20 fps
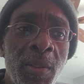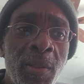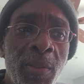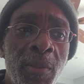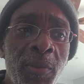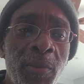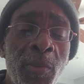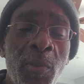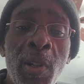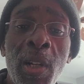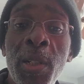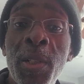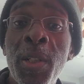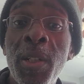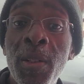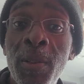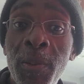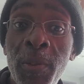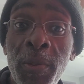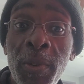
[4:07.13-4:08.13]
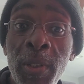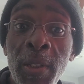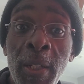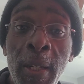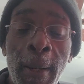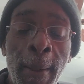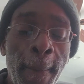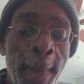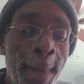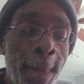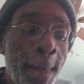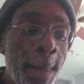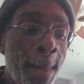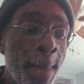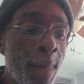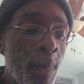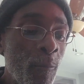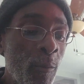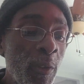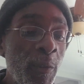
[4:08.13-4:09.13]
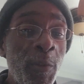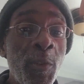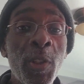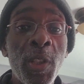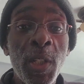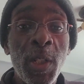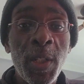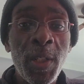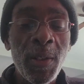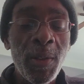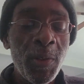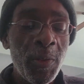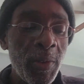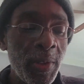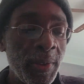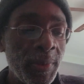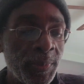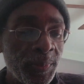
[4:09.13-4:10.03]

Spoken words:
for our children, for the children.